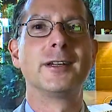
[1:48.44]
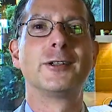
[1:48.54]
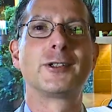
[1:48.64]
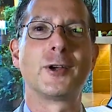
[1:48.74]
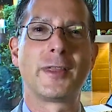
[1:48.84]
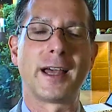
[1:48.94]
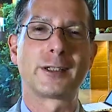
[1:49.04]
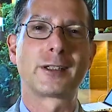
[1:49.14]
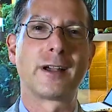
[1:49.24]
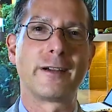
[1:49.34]
So
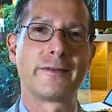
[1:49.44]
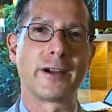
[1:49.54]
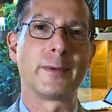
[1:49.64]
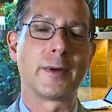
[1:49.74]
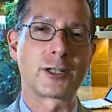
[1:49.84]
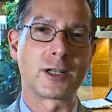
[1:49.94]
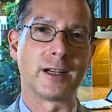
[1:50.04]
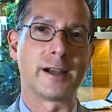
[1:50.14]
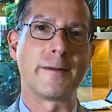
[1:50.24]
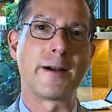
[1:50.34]
that's very much
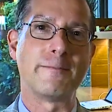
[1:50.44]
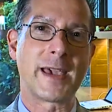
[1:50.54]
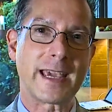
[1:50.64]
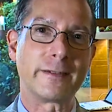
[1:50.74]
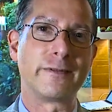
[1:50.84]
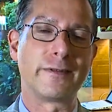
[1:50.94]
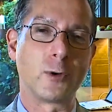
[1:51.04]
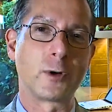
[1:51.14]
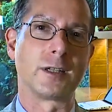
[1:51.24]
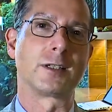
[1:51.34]
a main
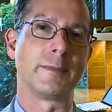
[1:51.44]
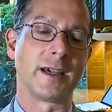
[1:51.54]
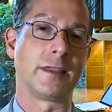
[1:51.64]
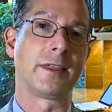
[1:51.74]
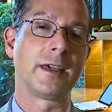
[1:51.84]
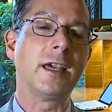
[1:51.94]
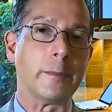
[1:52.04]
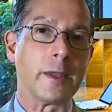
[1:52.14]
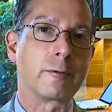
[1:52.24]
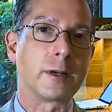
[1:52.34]
focus, a main
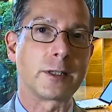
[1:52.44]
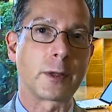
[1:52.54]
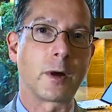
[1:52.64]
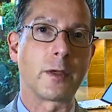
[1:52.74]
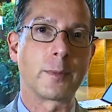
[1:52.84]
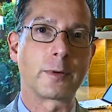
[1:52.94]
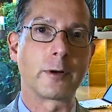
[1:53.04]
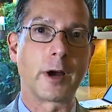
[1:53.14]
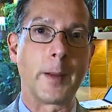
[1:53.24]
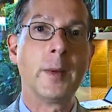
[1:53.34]
theme that runs throughout the
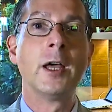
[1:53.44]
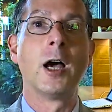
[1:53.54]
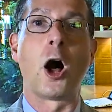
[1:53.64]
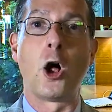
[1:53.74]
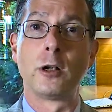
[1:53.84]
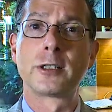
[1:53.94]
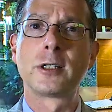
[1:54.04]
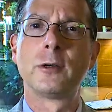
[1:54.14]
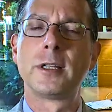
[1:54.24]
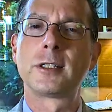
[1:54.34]
program.
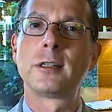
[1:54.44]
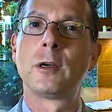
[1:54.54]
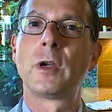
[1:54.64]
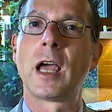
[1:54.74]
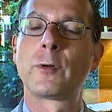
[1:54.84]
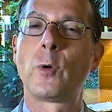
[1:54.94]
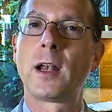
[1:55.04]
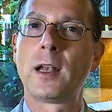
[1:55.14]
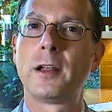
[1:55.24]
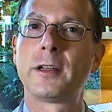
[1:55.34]
Also this year we have
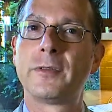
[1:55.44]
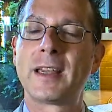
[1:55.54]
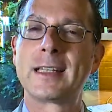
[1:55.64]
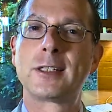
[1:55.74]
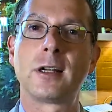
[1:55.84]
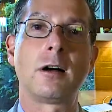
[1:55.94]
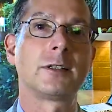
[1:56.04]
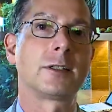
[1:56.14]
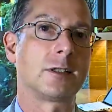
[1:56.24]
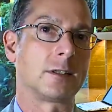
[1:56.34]
quite a lot of
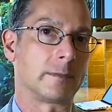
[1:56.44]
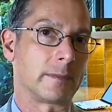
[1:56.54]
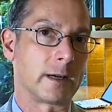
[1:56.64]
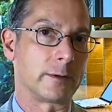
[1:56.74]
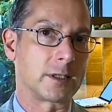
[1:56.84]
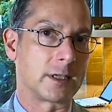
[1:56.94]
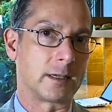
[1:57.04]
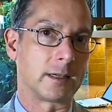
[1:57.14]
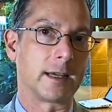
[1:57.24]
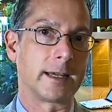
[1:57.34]
exoticism, I would say,
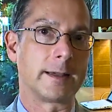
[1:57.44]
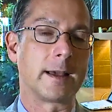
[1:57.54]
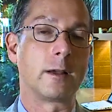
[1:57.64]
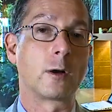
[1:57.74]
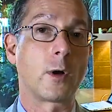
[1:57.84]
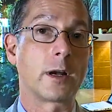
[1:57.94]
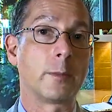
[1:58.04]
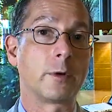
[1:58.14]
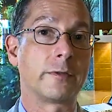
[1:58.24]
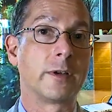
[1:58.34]
quite a
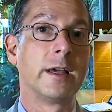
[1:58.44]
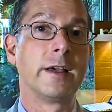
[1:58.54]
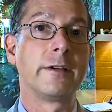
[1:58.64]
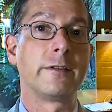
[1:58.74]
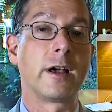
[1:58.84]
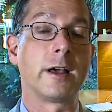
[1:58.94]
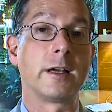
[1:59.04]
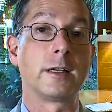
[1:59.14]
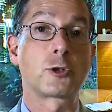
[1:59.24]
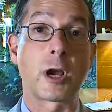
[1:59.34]
number of
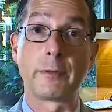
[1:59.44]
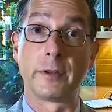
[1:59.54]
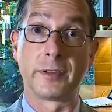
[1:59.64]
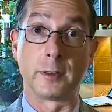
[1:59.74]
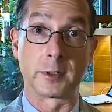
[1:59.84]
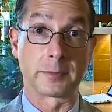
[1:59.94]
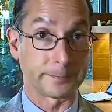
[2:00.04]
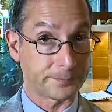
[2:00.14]
travel films.